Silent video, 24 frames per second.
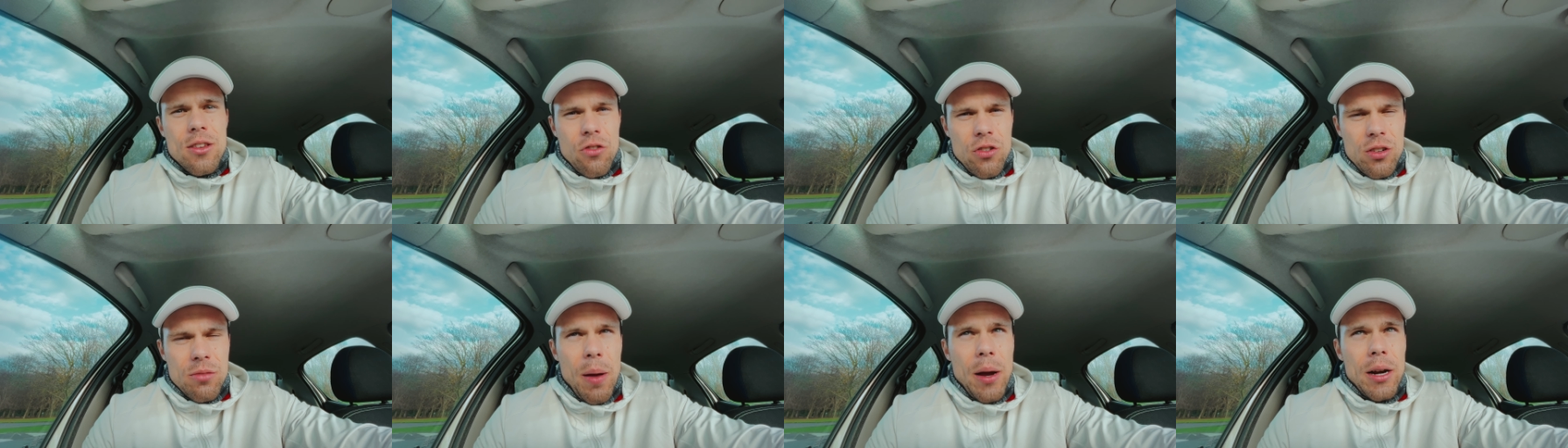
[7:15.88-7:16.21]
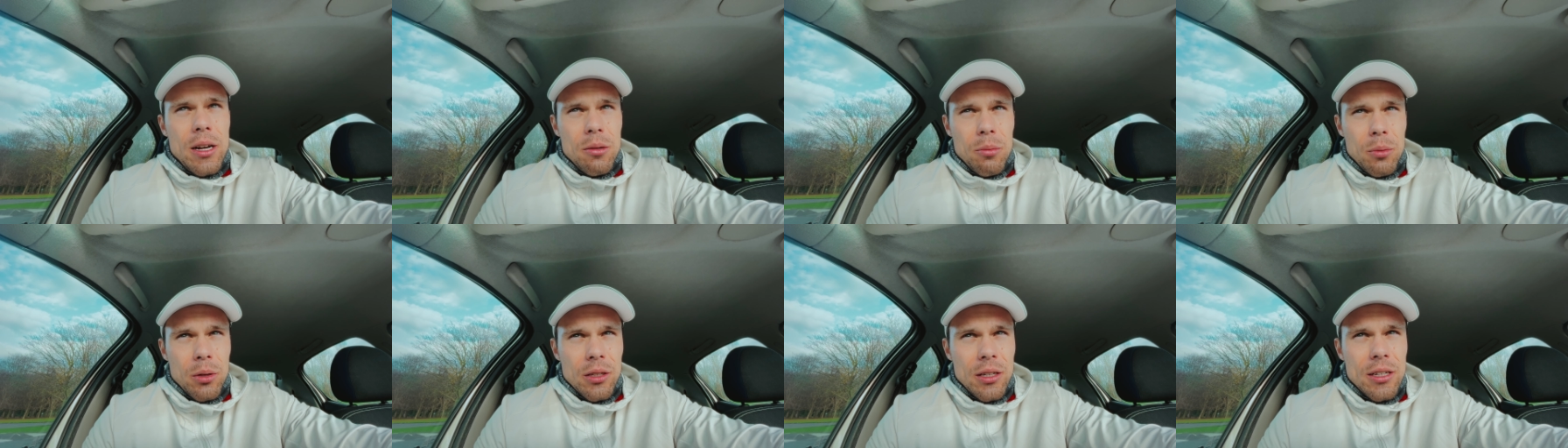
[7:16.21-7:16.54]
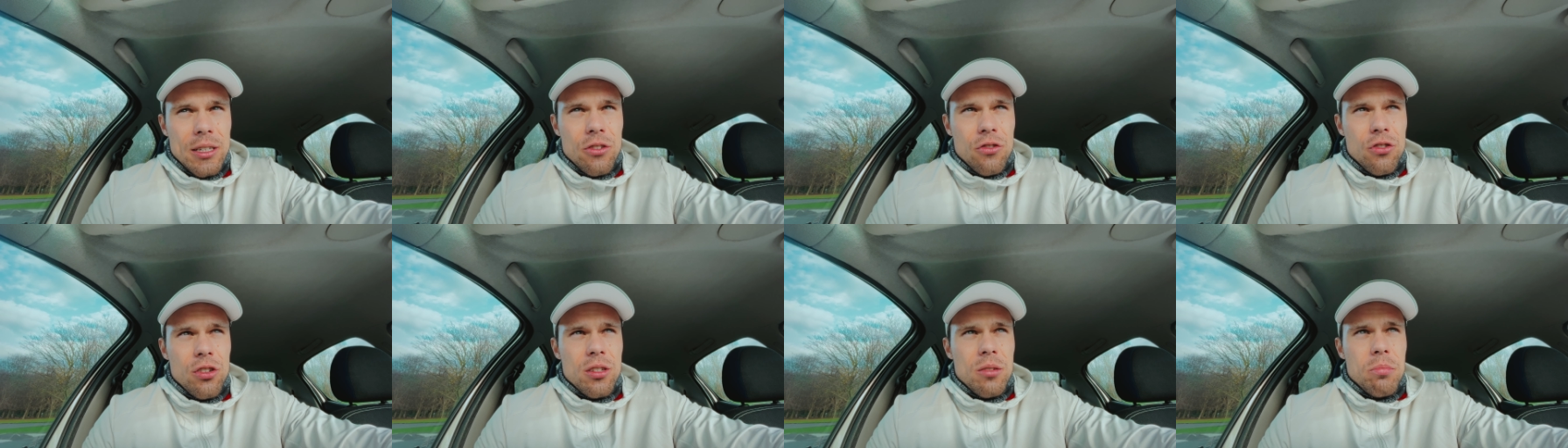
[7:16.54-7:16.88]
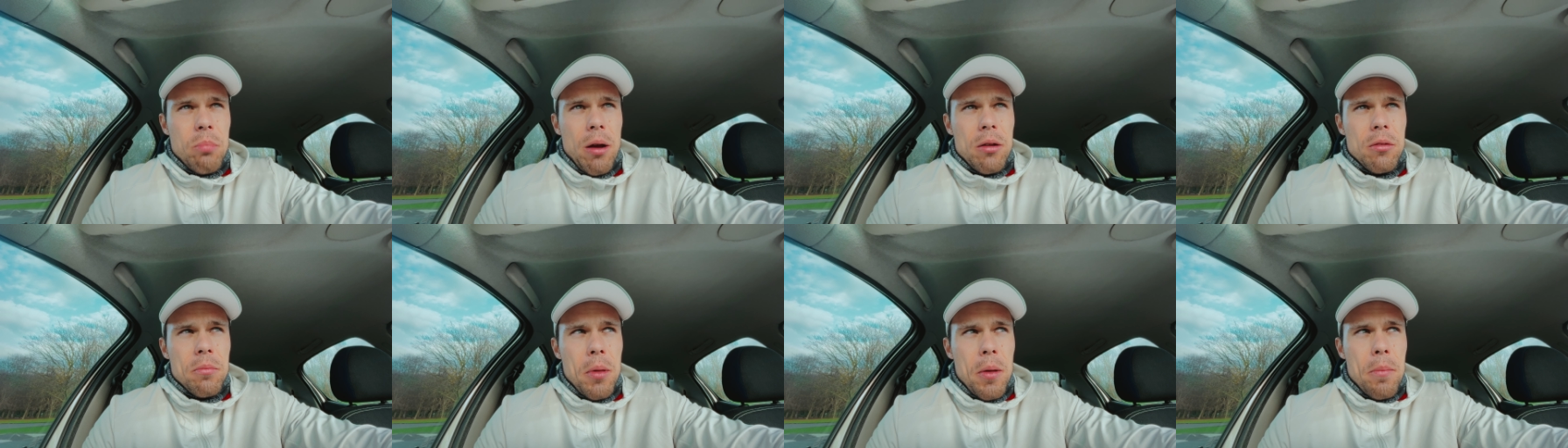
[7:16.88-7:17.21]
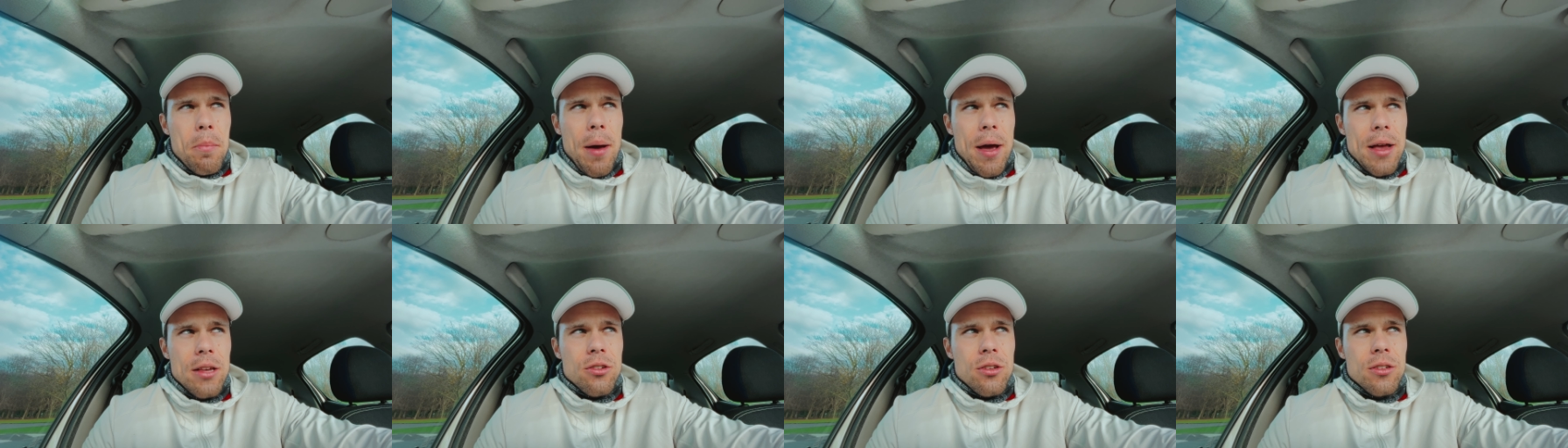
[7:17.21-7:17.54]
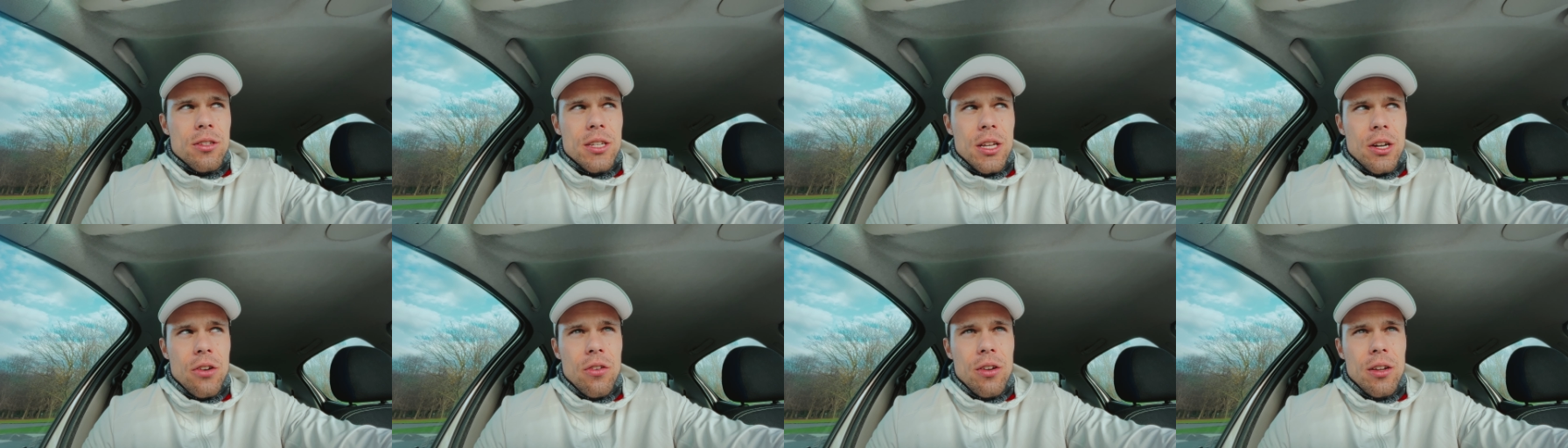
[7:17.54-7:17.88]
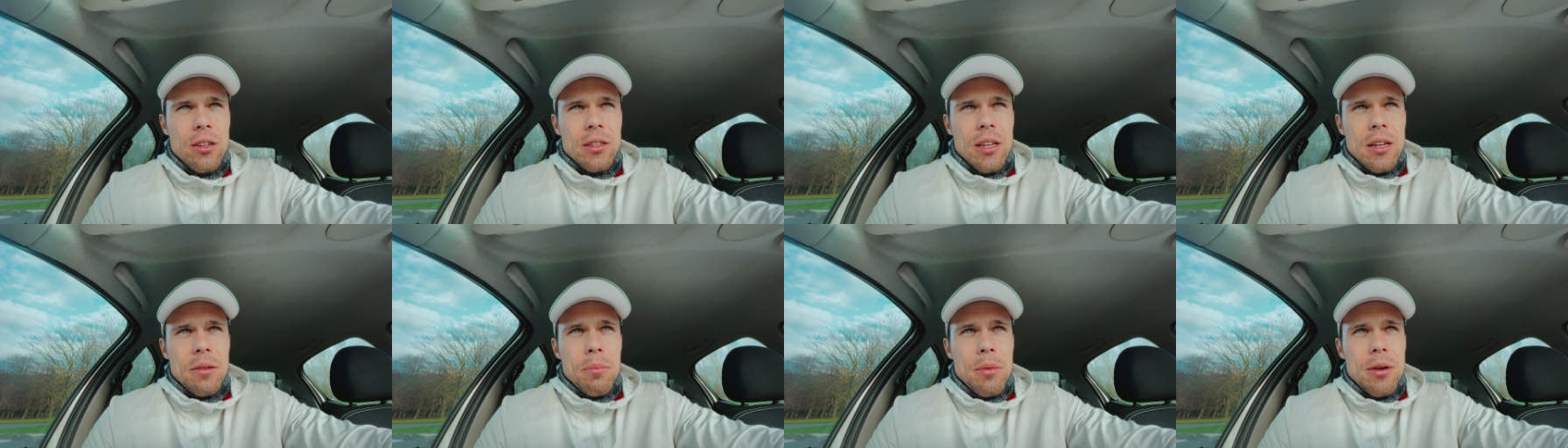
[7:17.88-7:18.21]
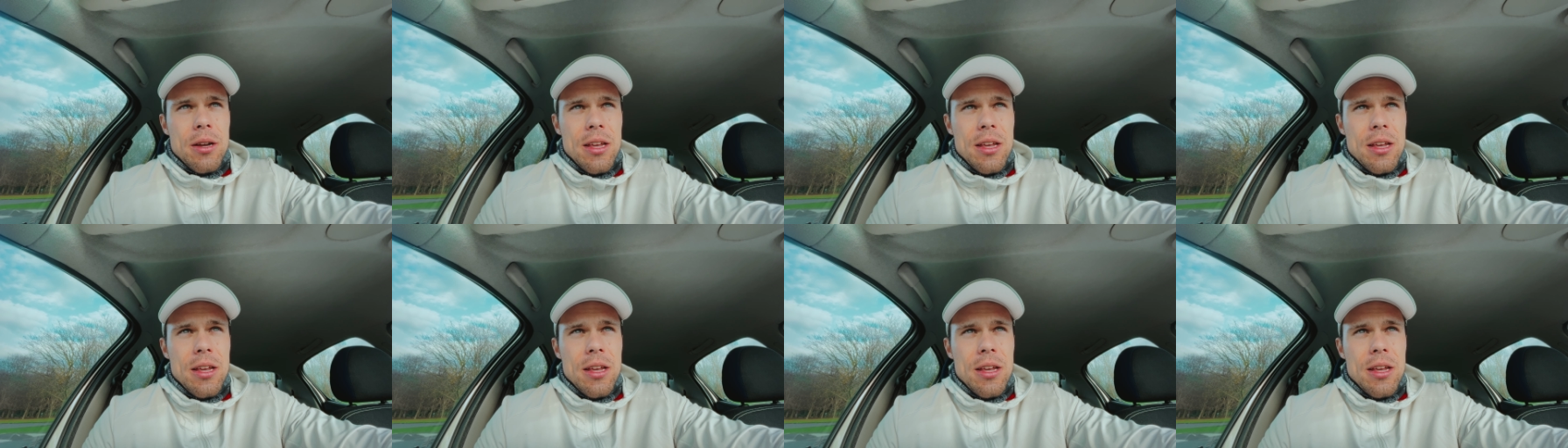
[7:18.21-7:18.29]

respectable. It's respectable pace considering that my